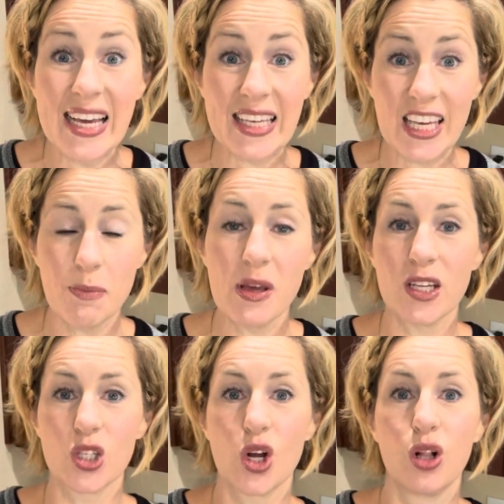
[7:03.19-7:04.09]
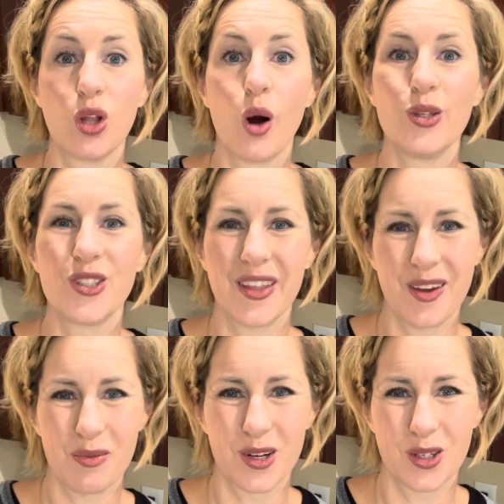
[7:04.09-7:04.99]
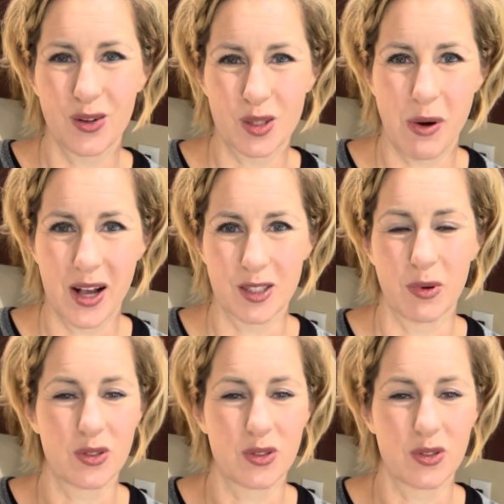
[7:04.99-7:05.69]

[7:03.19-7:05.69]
Keep it as close to the original as possible.